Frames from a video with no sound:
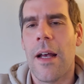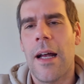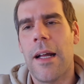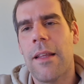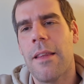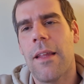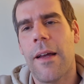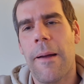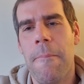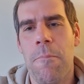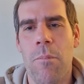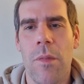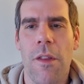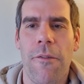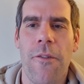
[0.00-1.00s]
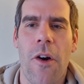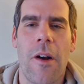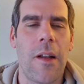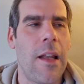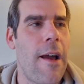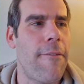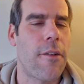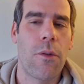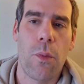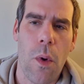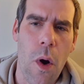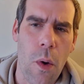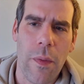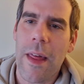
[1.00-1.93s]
and the far left goes, whoa,